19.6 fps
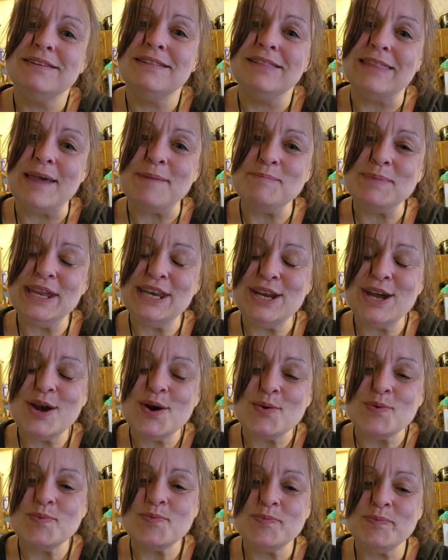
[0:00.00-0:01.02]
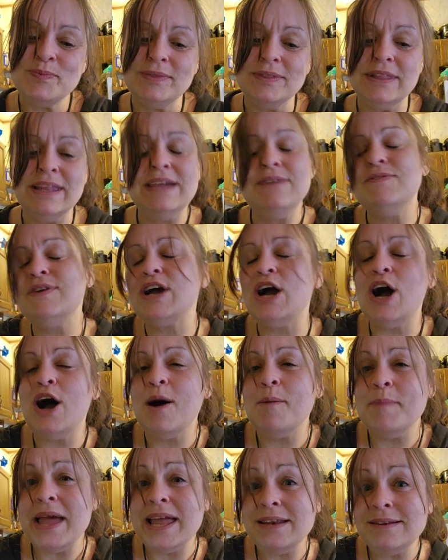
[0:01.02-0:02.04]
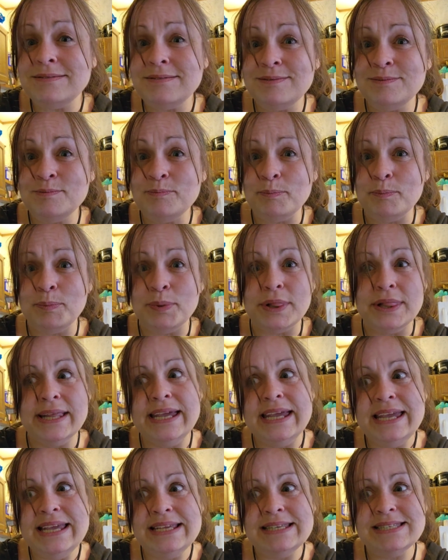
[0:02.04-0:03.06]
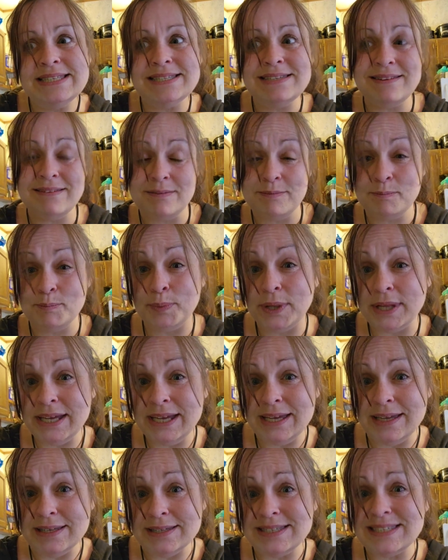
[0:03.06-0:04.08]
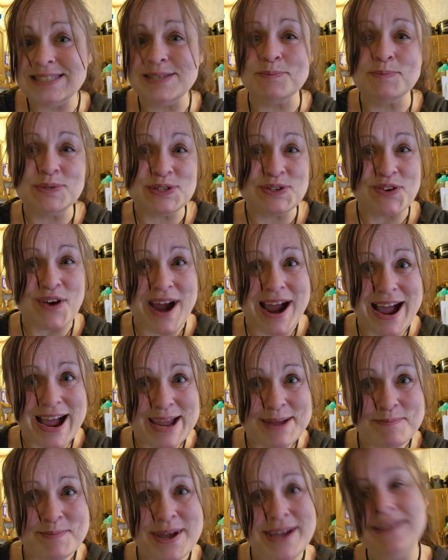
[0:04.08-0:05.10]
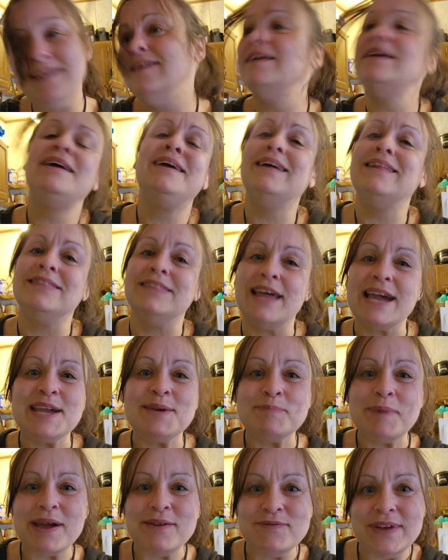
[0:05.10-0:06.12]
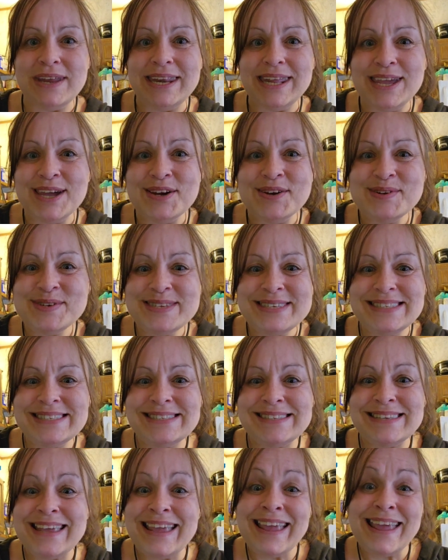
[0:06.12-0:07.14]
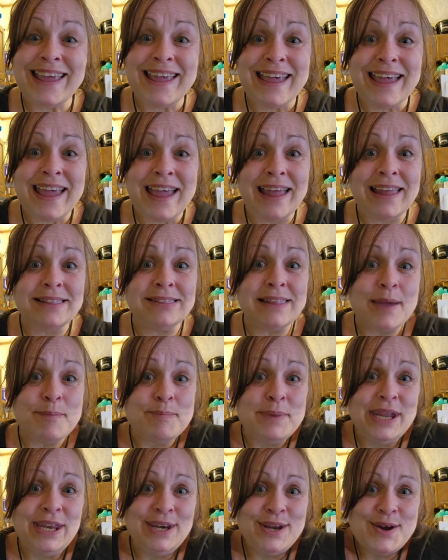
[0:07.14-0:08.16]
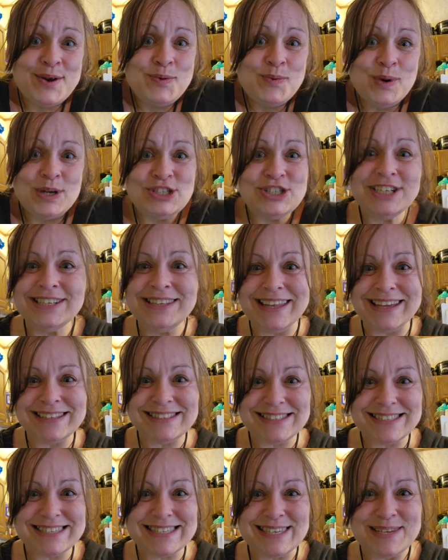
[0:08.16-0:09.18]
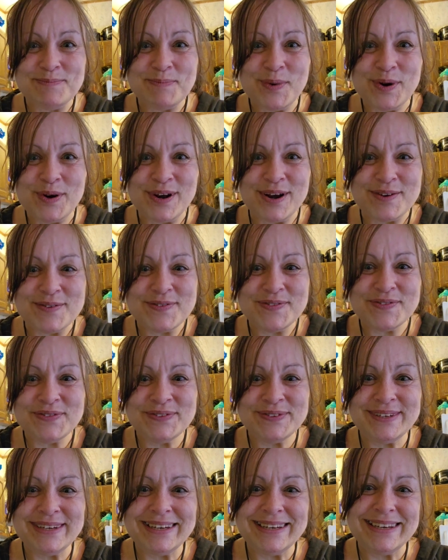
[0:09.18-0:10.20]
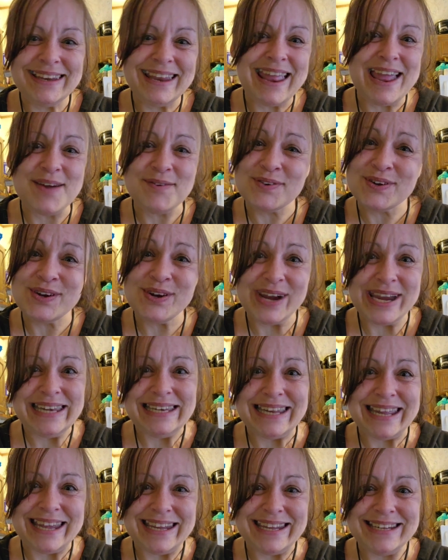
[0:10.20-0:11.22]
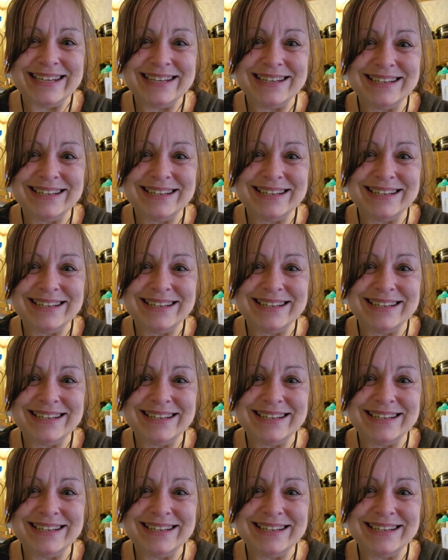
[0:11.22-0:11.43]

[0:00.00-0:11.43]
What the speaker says: Let me know. Leave a comment. Please, please subscribe, like my videos, and let me know what you'd like to see more of. Have a great day.